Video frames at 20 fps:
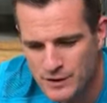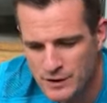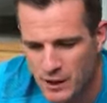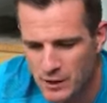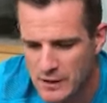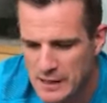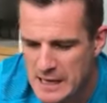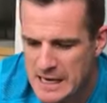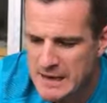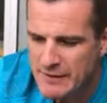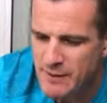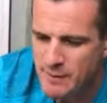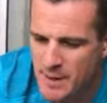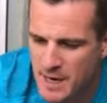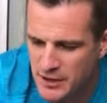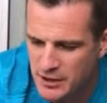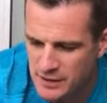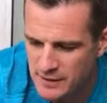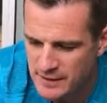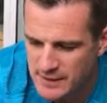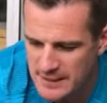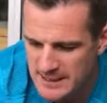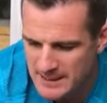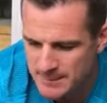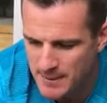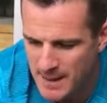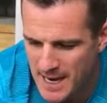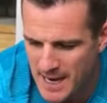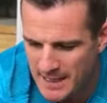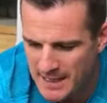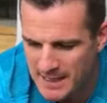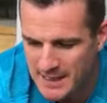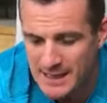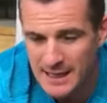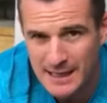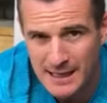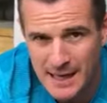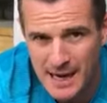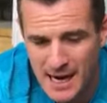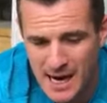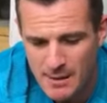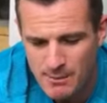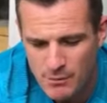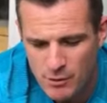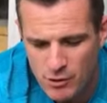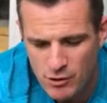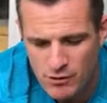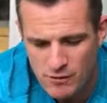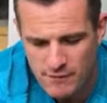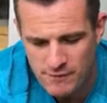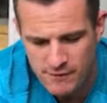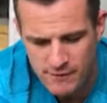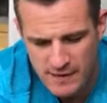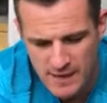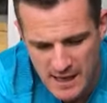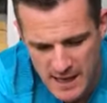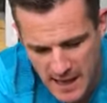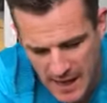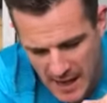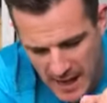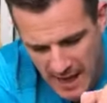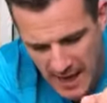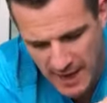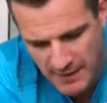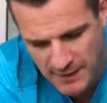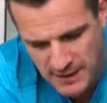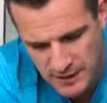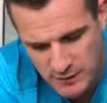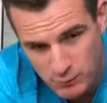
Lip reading: So if you imagine this part here can't move, And